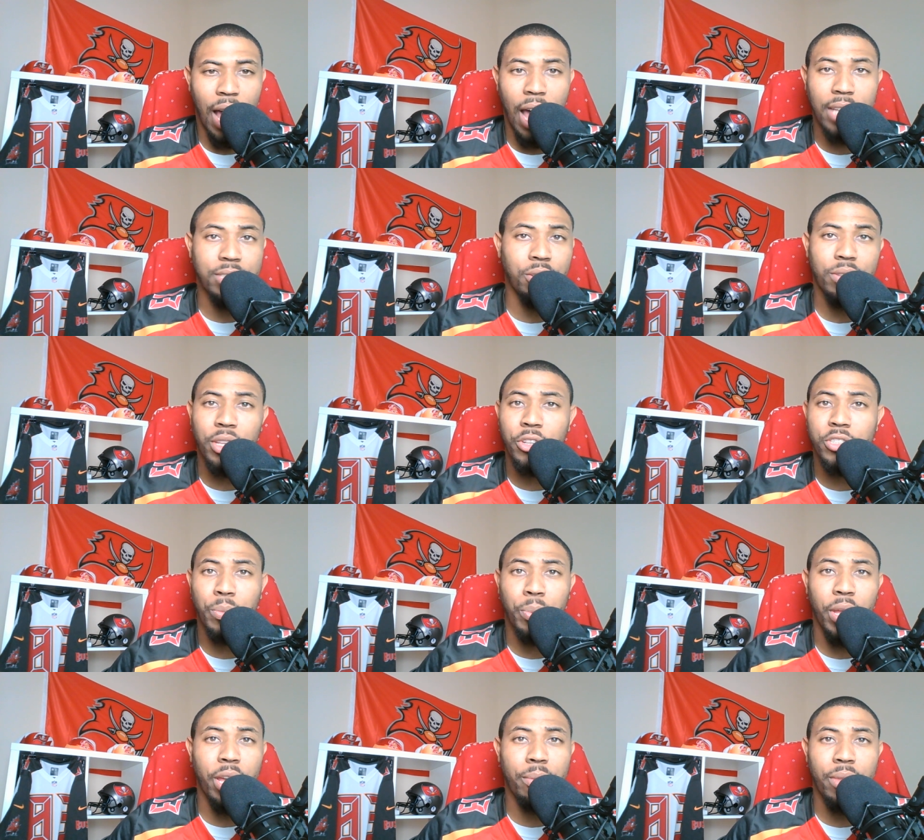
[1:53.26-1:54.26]
I still think you
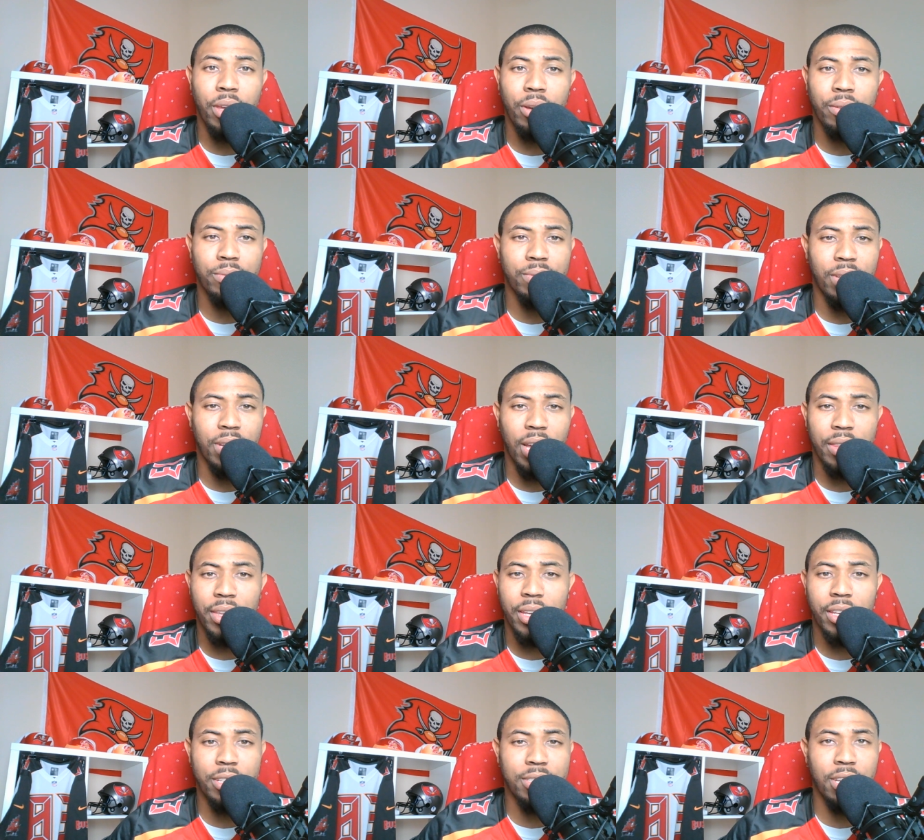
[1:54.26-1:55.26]
should play him though. I
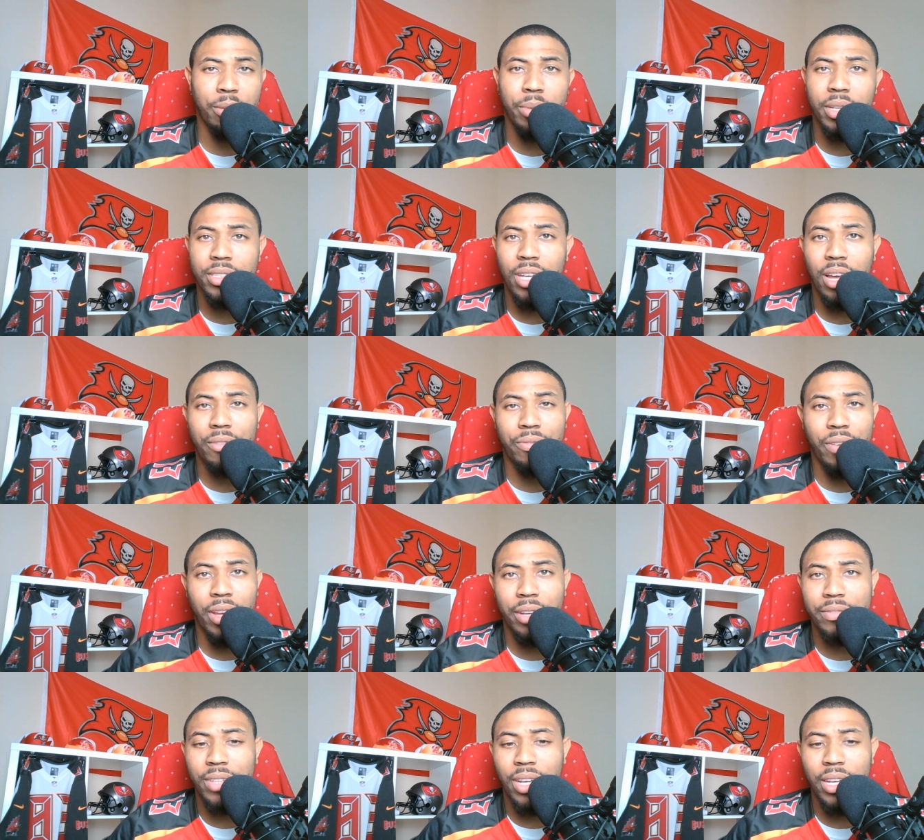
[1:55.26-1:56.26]
think he's going to be a top
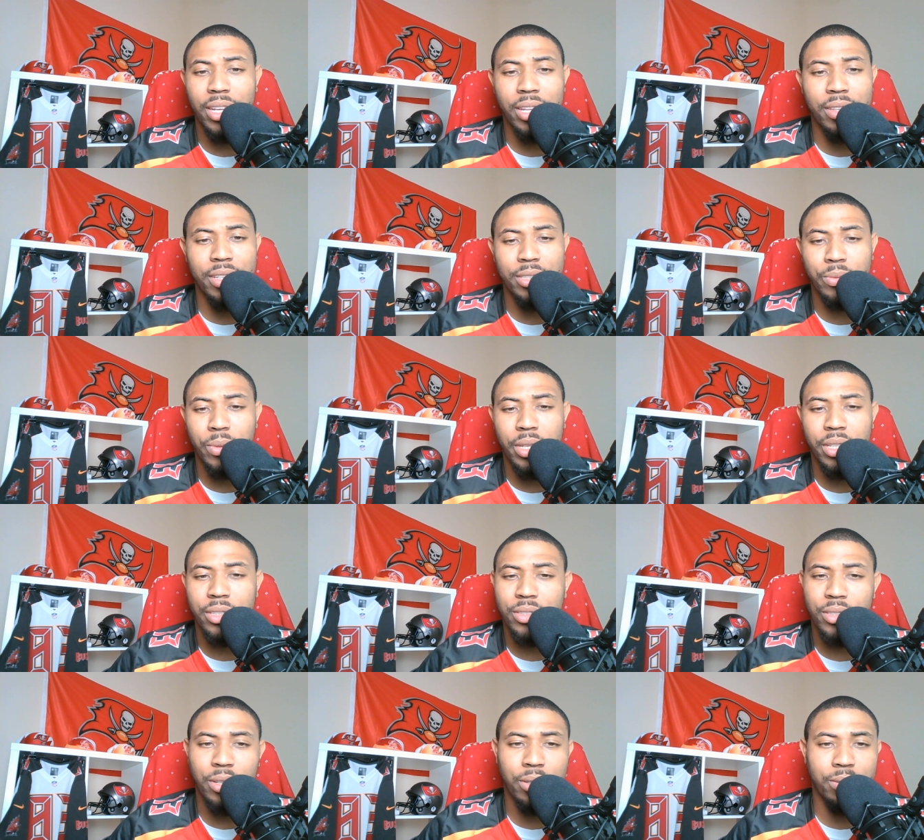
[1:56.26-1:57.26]
five tight end this
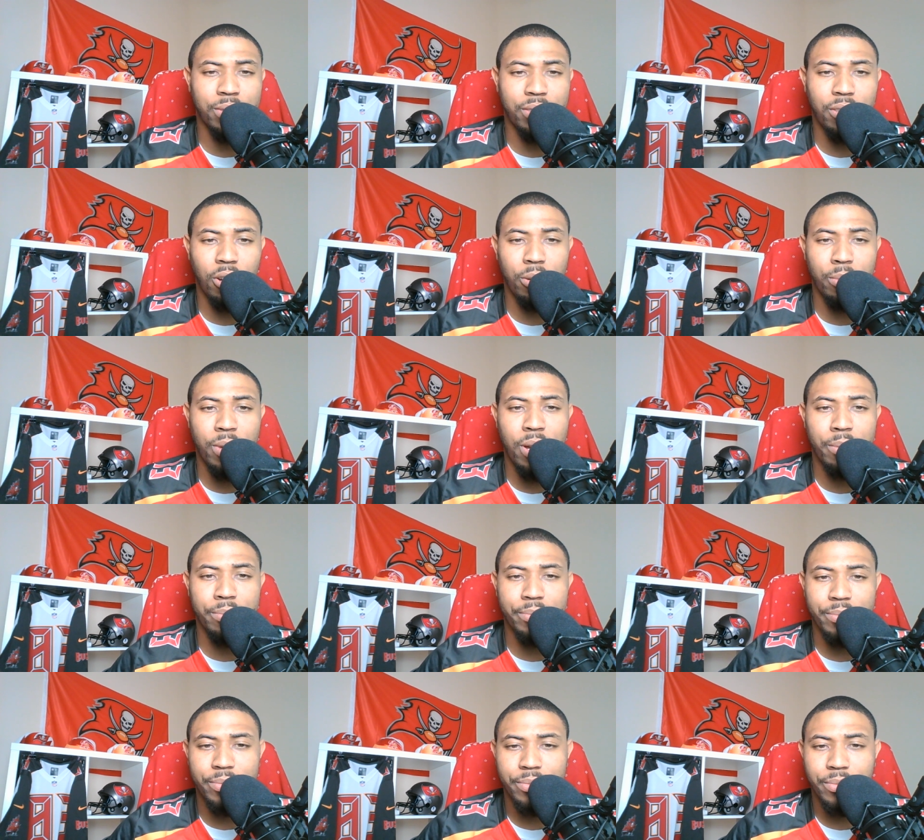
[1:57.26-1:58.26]
week, so start him
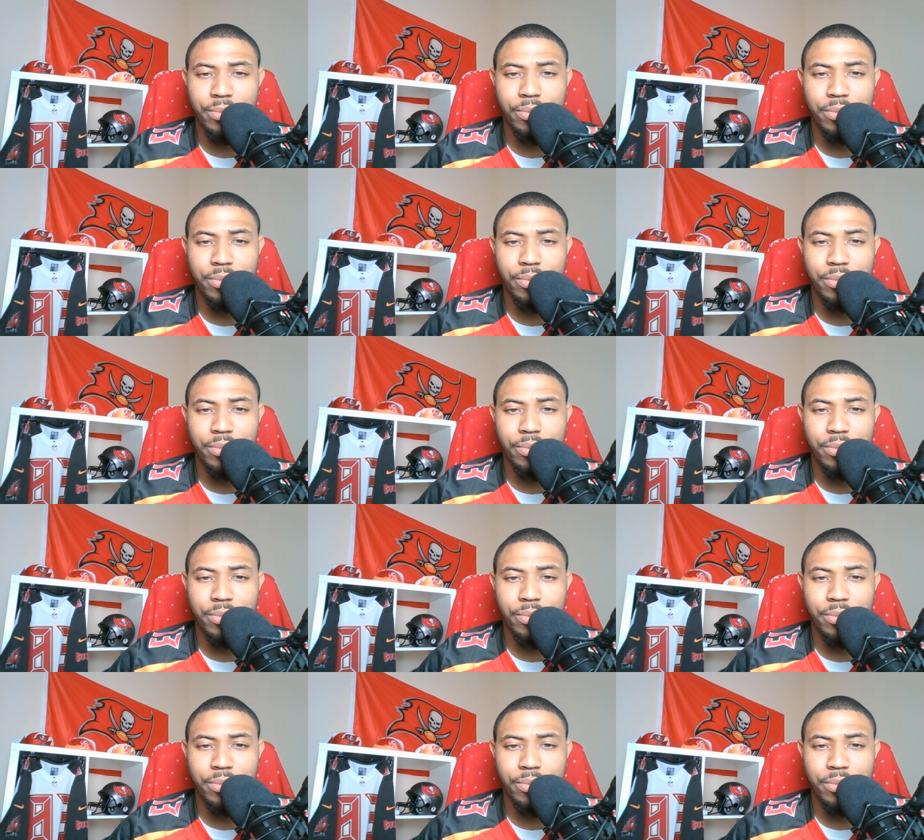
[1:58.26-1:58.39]
up.